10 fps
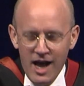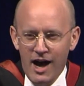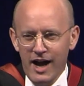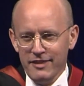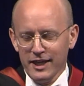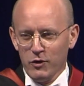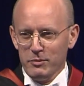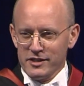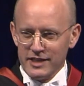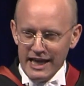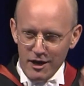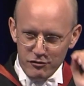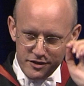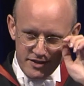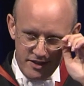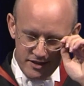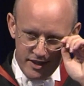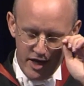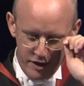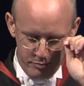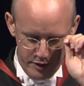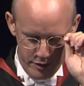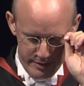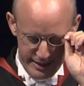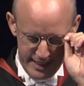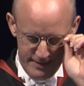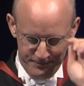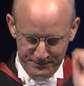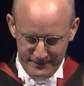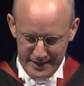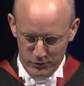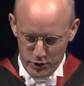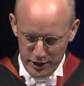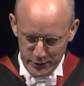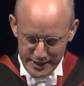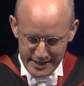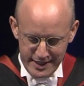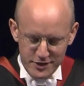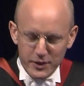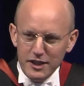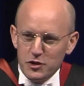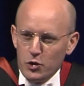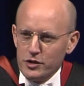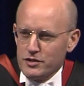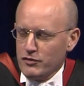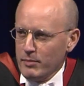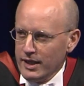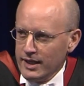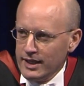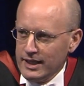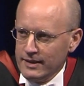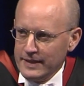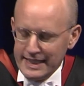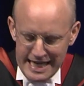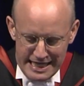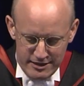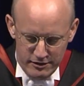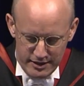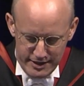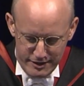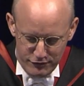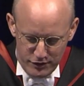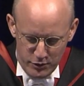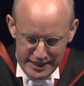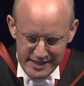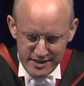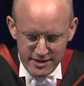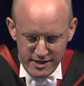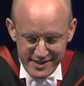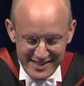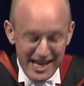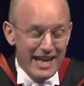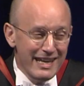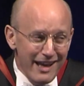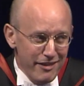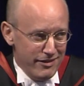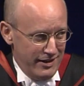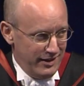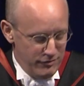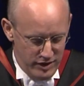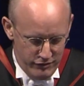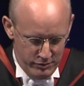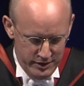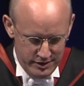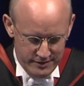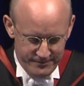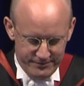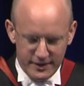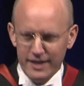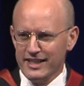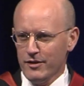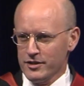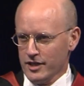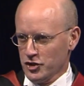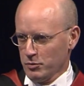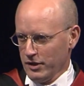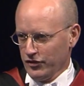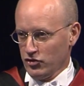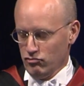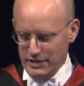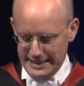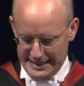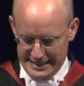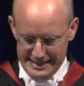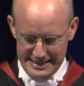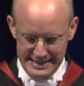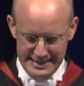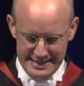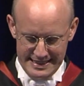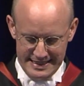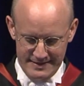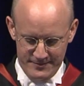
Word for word: I think we must allow for a certain hyperbole in what Lewis says when he talks of the man in adult life who needs and asks nothing of government. I doubt such a person really exists.